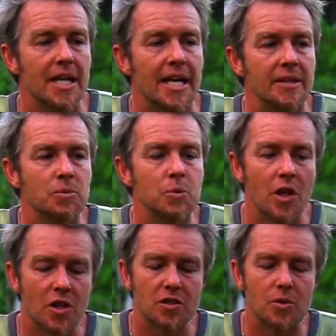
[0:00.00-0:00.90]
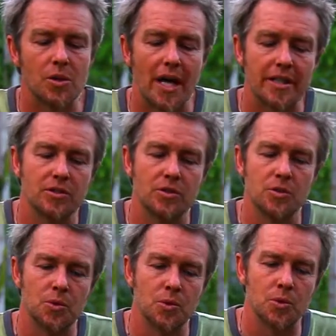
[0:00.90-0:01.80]
And we also like
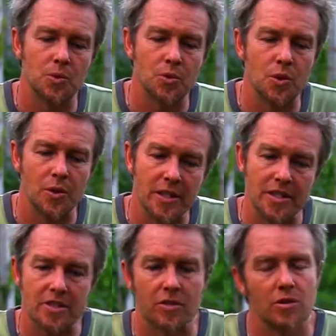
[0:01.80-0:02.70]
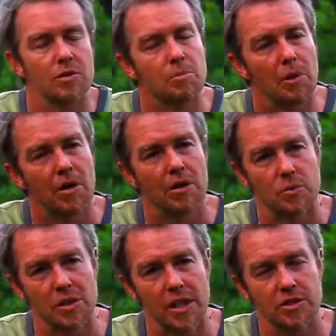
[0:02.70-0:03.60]
to, during this third part,
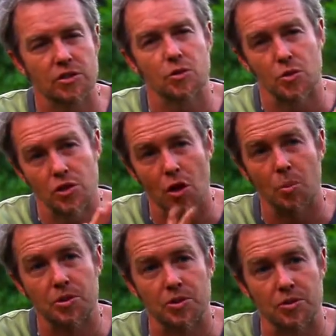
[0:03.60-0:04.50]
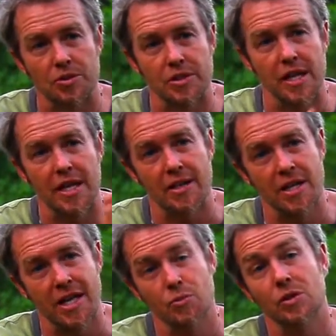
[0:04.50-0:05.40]
we like to do sculptures
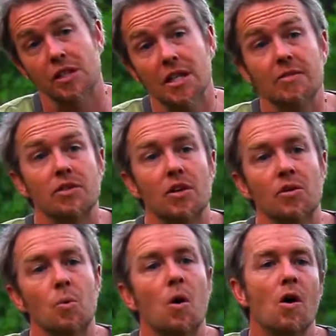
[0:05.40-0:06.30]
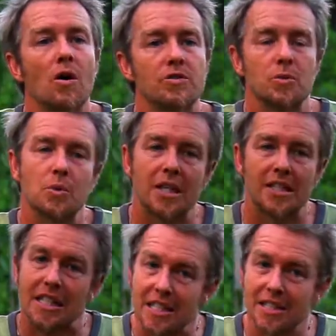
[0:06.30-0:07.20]
and reliefs on the wall. So we'll
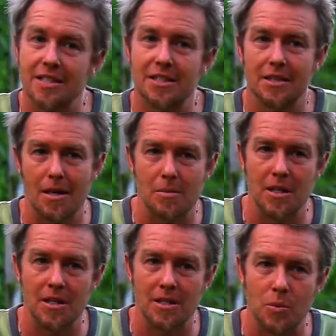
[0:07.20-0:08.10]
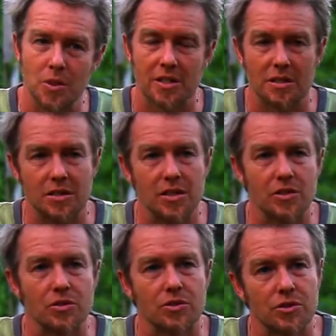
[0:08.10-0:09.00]
get the kids to come in, and we'll get the
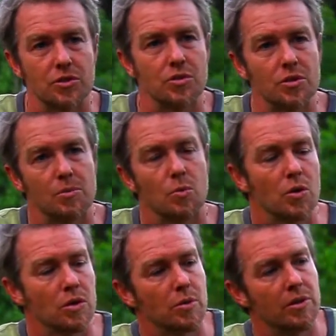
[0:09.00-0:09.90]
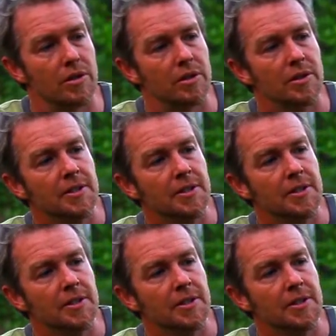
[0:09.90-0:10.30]
teachers to do some work where they're,